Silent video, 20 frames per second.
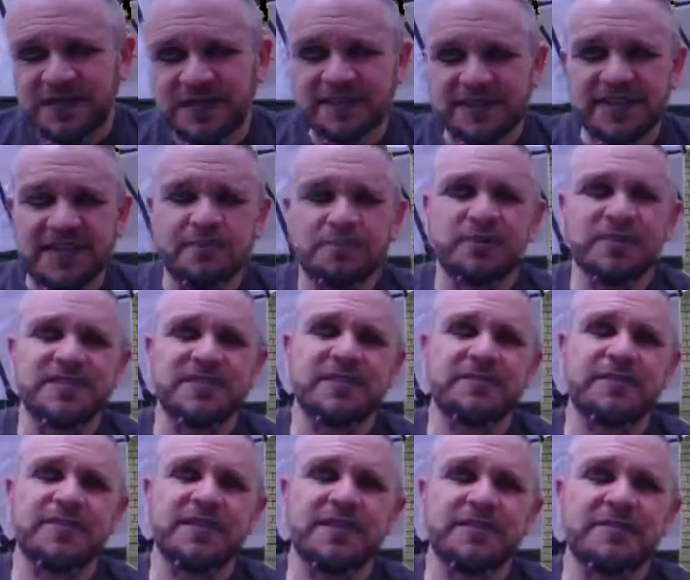exam. But
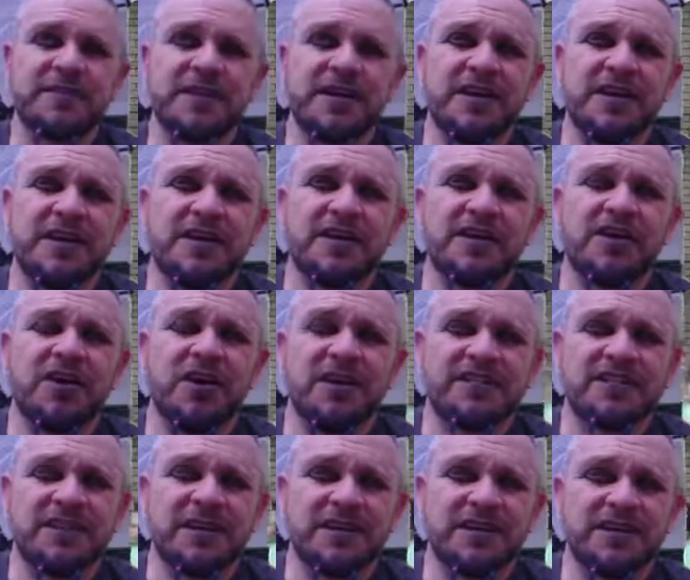some of the
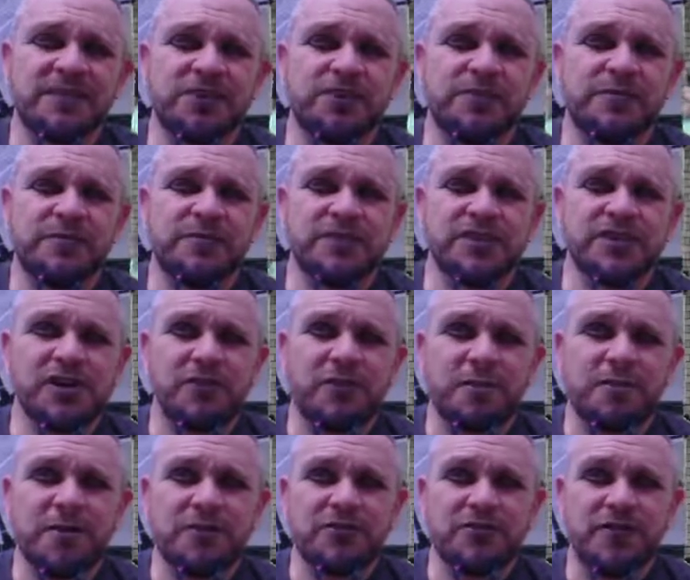content could show
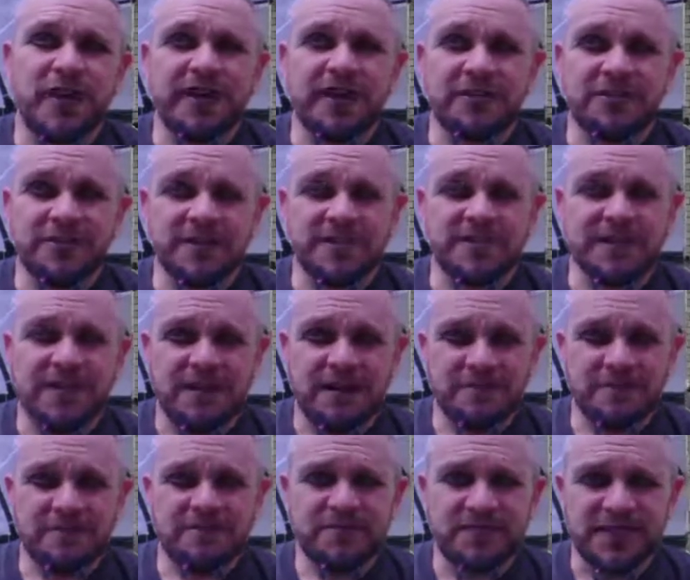up on the regular
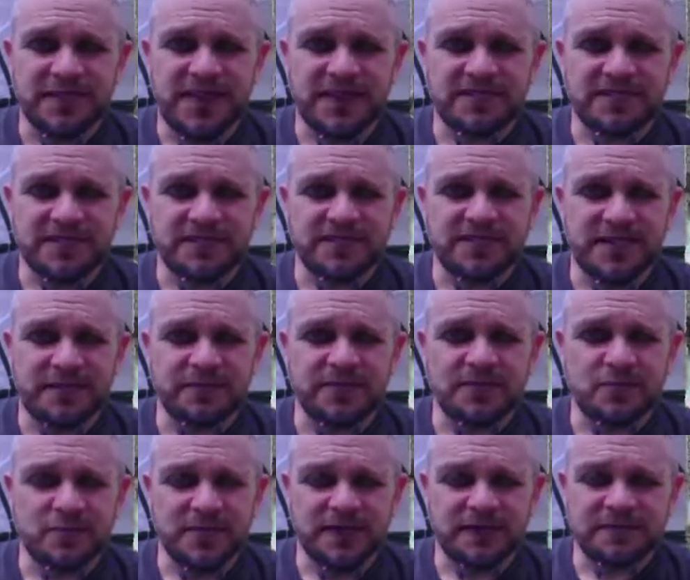exam, the last exam
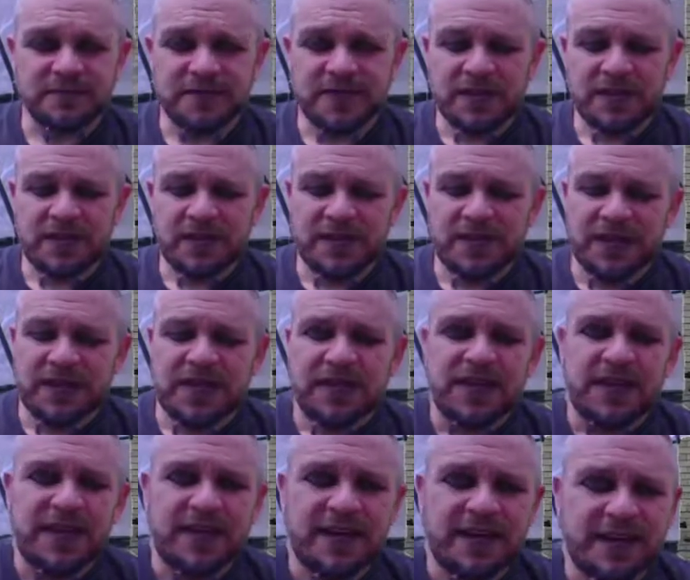as well.
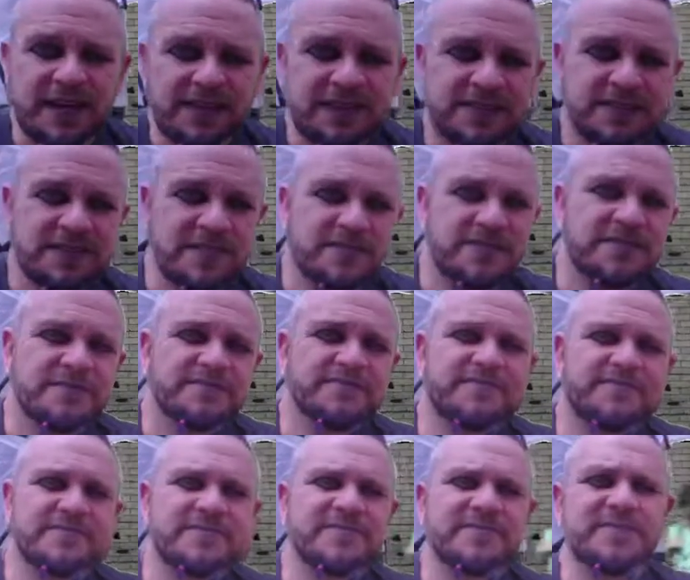And
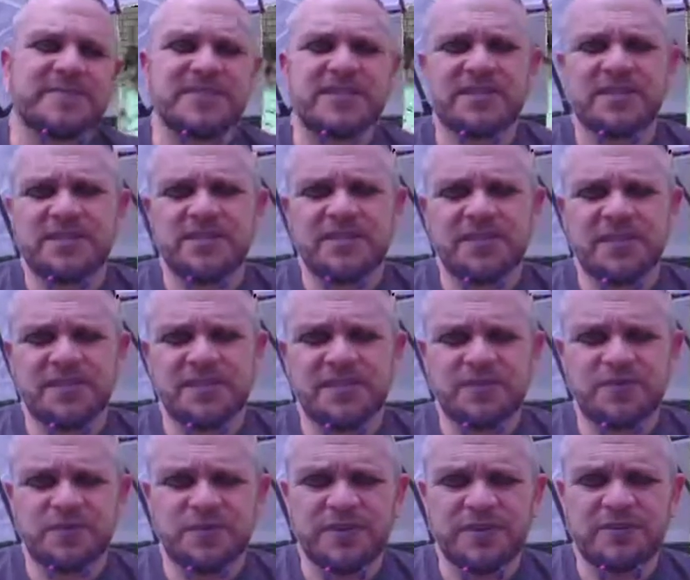get a good look at
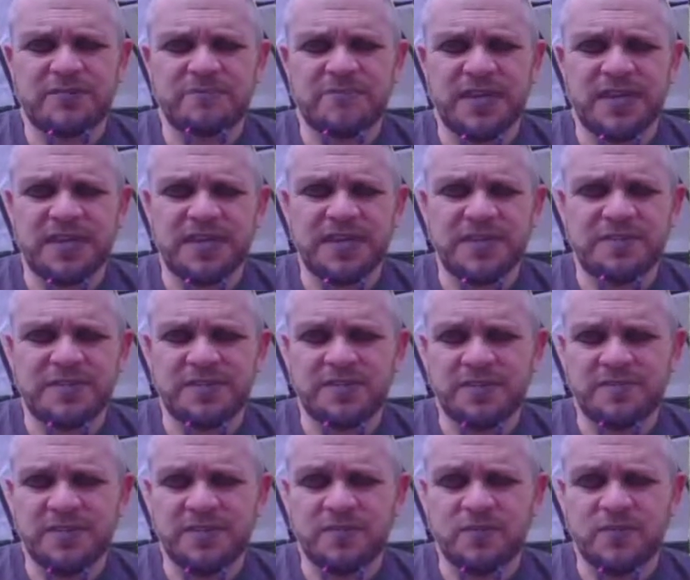this weird makeup because
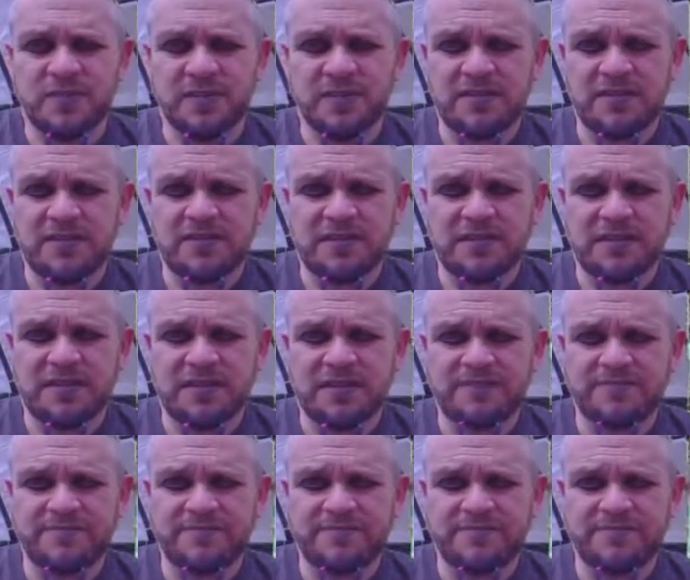I'm never wearing this again.